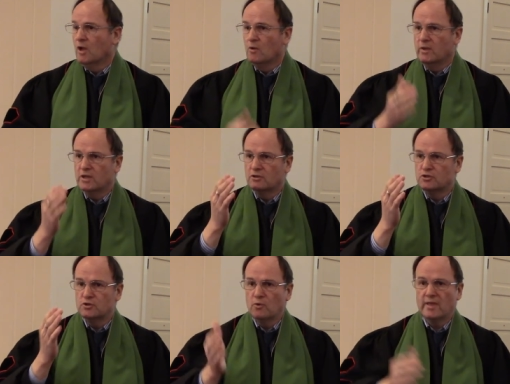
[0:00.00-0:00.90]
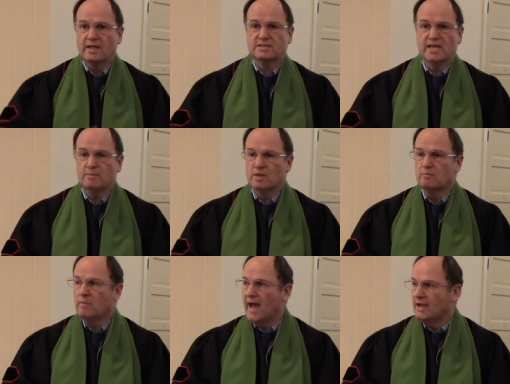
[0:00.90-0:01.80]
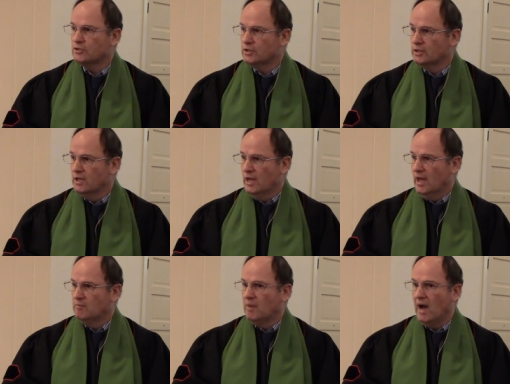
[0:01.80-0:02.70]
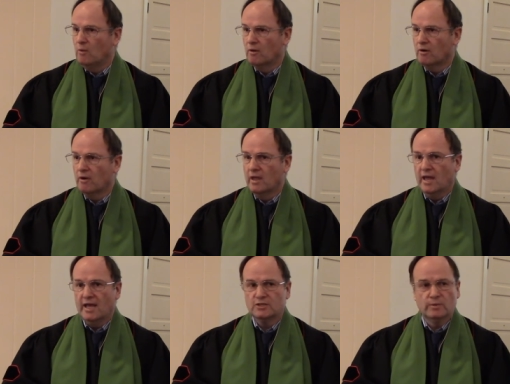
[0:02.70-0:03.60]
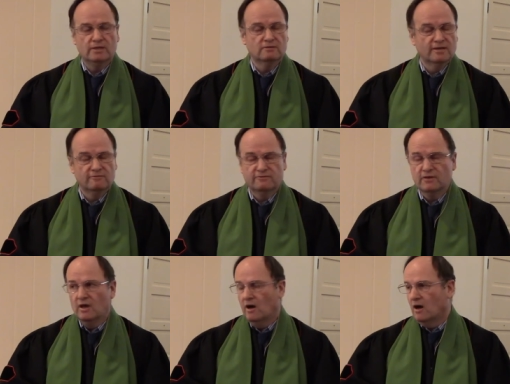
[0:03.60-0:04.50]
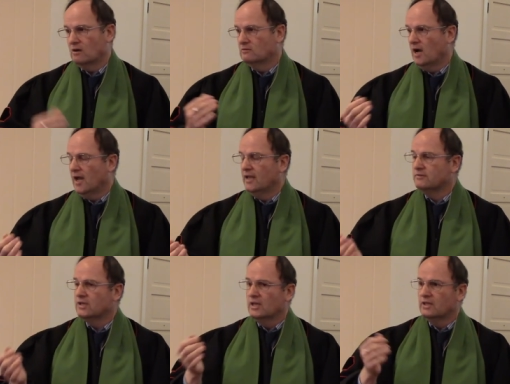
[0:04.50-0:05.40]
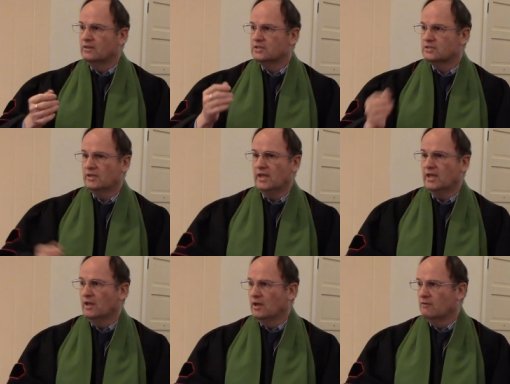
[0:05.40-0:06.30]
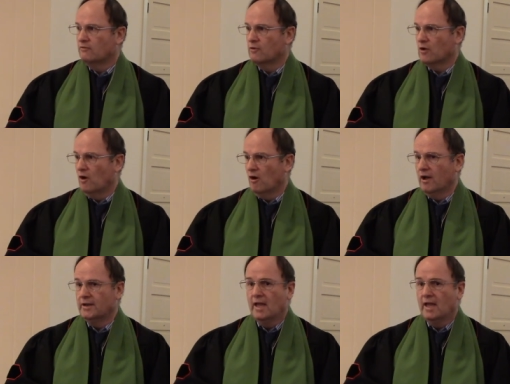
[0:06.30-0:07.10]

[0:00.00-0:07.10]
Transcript: We can show that same compassion and power as we live our lives this day for God,